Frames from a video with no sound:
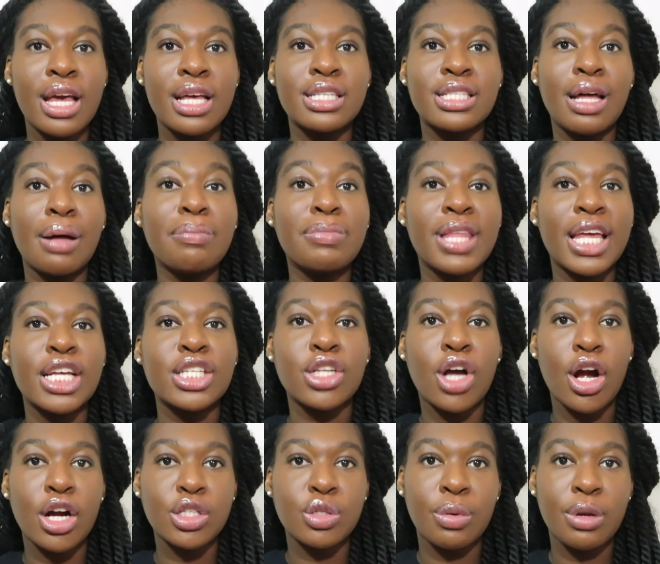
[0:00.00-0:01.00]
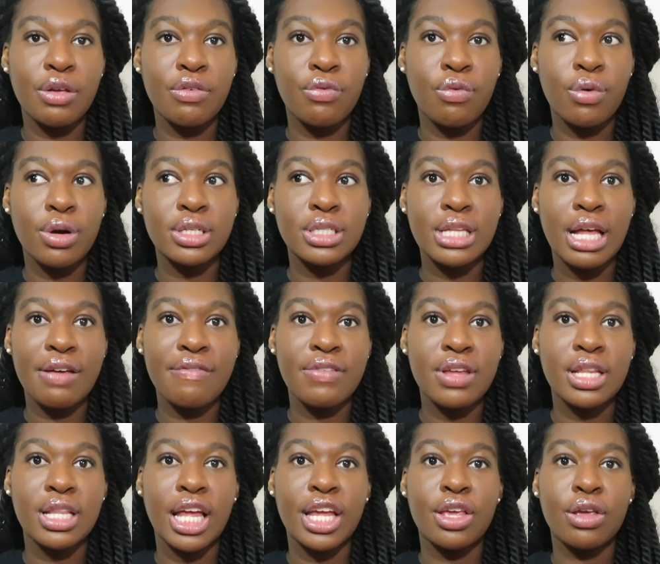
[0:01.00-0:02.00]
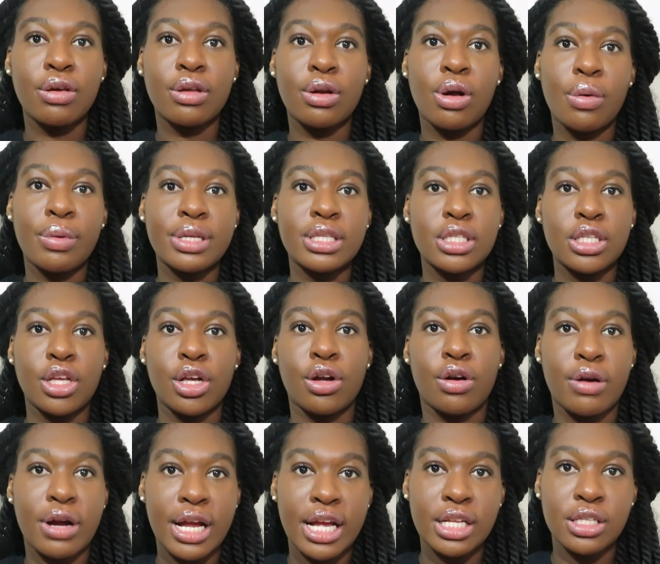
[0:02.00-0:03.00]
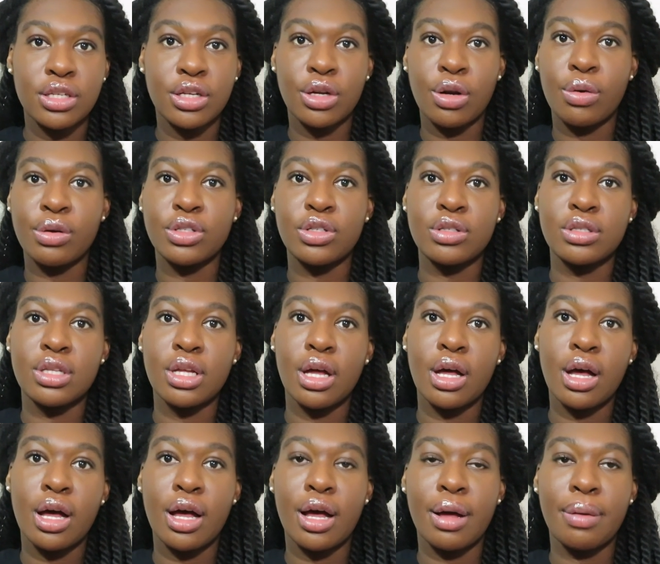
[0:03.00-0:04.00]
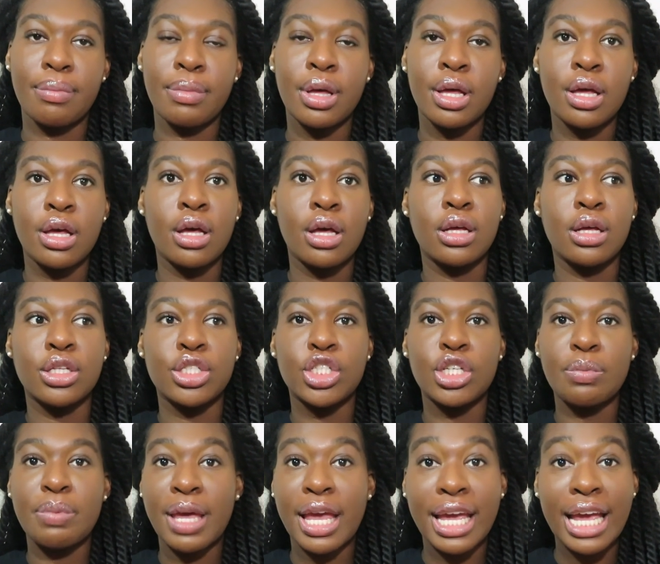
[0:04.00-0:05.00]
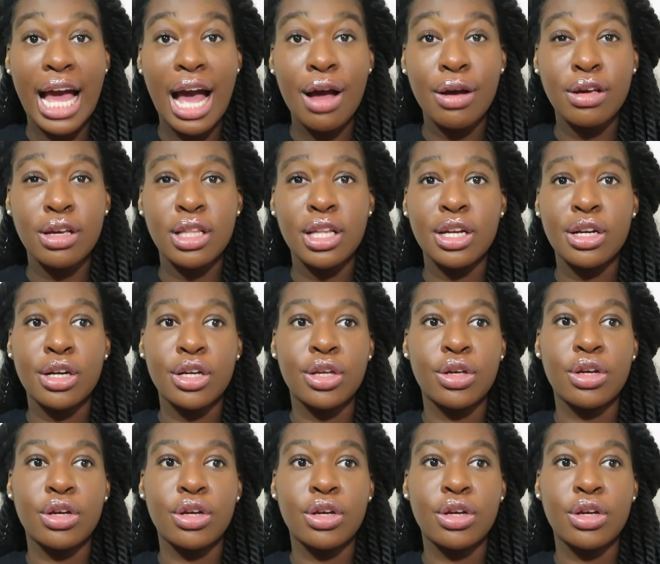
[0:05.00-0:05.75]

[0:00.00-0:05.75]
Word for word: Some things are 24-7, like you can always see your grades, you can always use the um, GPA calculator.